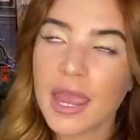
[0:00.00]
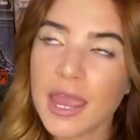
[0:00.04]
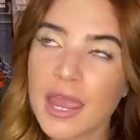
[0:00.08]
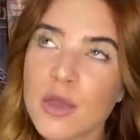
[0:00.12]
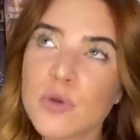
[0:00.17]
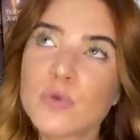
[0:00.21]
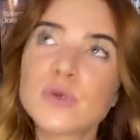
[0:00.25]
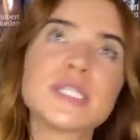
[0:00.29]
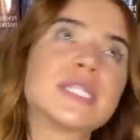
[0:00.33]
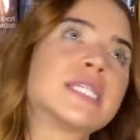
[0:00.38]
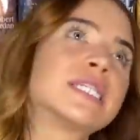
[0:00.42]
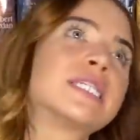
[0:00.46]
It
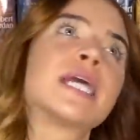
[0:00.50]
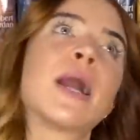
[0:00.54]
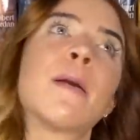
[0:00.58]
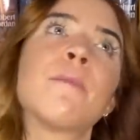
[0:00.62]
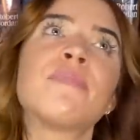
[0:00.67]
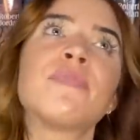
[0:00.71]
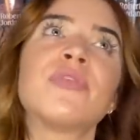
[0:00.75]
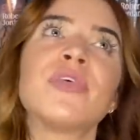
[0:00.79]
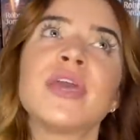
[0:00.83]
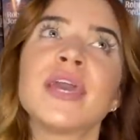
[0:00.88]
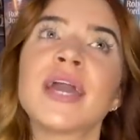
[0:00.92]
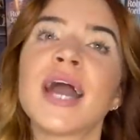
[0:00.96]
was
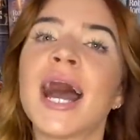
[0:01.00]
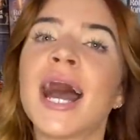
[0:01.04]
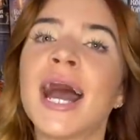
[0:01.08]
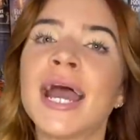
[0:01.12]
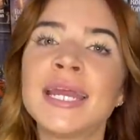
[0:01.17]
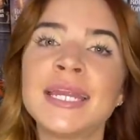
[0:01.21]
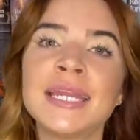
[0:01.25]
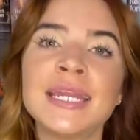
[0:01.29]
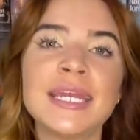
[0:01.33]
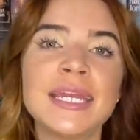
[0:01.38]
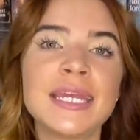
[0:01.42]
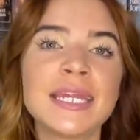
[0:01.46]
something I
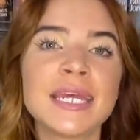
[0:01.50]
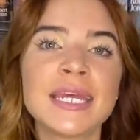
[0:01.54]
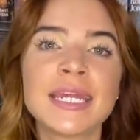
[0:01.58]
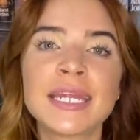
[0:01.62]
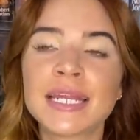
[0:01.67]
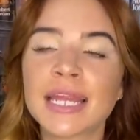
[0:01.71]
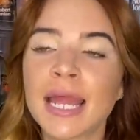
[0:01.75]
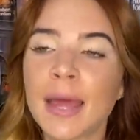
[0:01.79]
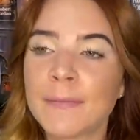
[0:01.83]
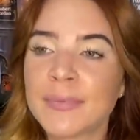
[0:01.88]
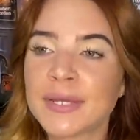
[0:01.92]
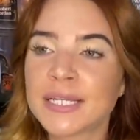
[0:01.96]
needed,
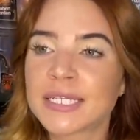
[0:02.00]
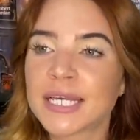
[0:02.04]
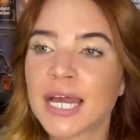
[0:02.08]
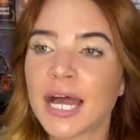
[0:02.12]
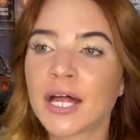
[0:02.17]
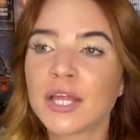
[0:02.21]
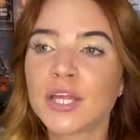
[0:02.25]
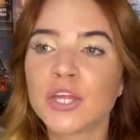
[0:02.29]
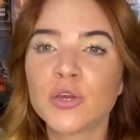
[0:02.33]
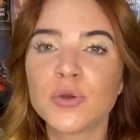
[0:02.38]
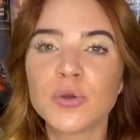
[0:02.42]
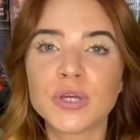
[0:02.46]
let me
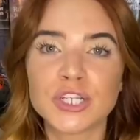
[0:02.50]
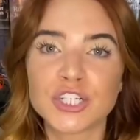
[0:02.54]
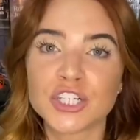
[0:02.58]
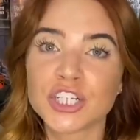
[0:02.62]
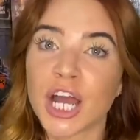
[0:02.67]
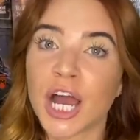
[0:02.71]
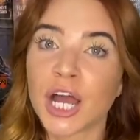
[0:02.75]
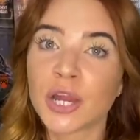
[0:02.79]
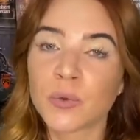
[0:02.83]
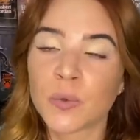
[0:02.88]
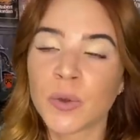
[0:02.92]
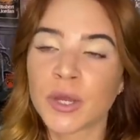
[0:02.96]
tell you, and
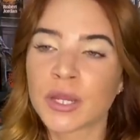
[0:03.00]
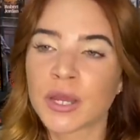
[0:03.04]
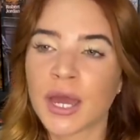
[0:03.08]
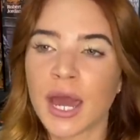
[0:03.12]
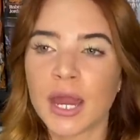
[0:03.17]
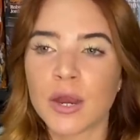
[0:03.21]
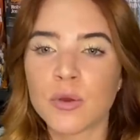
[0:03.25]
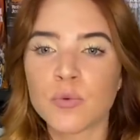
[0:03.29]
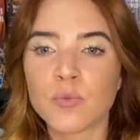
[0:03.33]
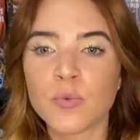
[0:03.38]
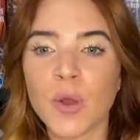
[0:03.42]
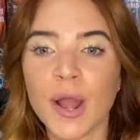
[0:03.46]
John Gwynn got
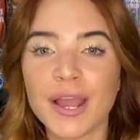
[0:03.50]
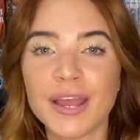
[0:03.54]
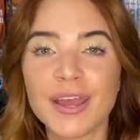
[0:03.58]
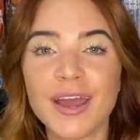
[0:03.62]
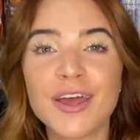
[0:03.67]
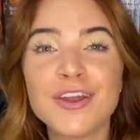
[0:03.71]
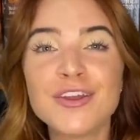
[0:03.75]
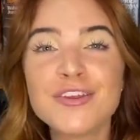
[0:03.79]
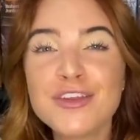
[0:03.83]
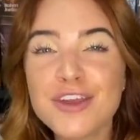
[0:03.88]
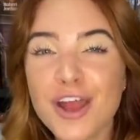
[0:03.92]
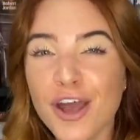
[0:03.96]
it right.
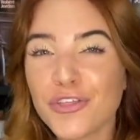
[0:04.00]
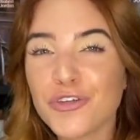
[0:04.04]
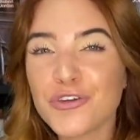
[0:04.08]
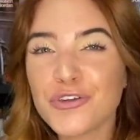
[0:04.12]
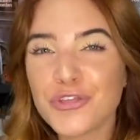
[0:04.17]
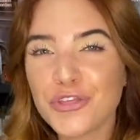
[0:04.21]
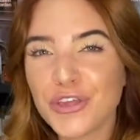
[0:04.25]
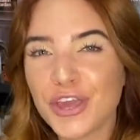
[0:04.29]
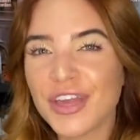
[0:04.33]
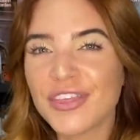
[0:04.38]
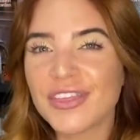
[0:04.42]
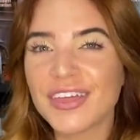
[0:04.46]
Another
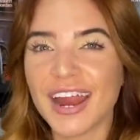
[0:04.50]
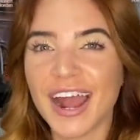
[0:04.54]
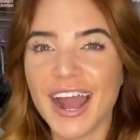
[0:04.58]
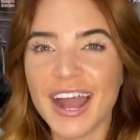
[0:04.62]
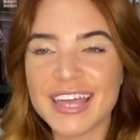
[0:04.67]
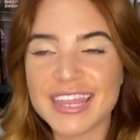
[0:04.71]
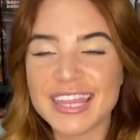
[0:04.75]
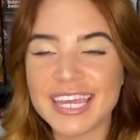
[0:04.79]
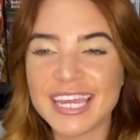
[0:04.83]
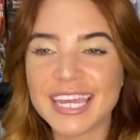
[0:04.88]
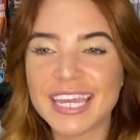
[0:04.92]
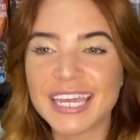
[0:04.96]
thing that I
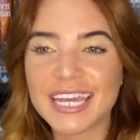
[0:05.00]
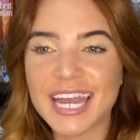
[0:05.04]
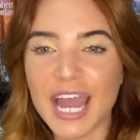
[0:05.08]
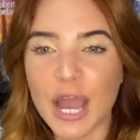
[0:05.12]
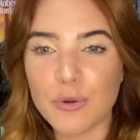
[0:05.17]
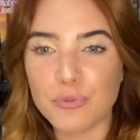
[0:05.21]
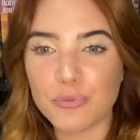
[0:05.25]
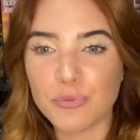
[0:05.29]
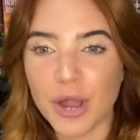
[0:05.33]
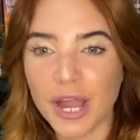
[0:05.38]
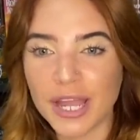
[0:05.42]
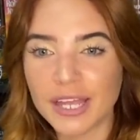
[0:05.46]
think he
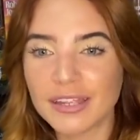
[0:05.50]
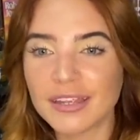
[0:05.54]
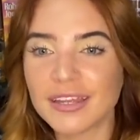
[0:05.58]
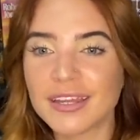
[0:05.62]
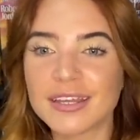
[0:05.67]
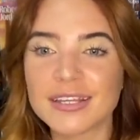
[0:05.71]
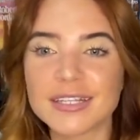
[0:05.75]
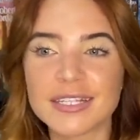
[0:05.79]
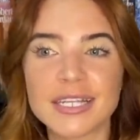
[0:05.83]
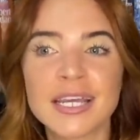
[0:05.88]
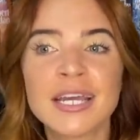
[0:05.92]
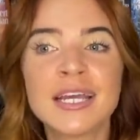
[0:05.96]
got right
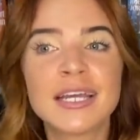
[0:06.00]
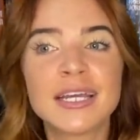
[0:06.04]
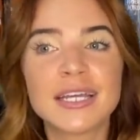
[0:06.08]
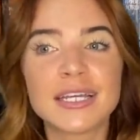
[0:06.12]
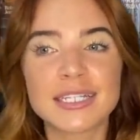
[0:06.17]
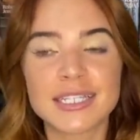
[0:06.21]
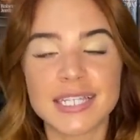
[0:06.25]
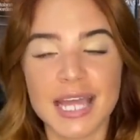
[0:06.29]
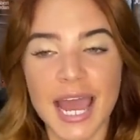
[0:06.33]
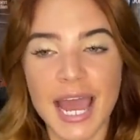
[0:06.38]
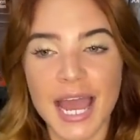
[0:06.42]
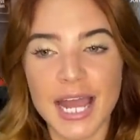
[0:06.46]
is
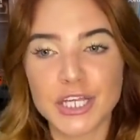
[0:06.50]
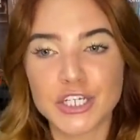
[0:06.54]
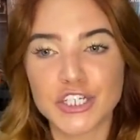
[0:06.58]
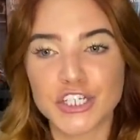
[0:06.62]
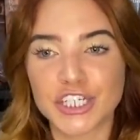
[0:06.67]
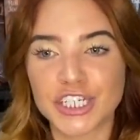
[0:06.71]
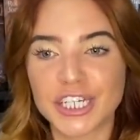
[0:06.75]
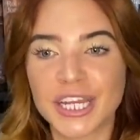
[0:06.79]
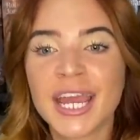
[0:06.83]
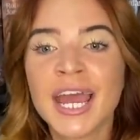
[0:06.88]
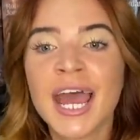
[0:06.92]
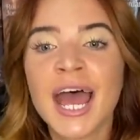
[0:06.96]
his
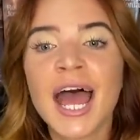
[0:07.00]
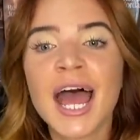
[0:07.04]
action.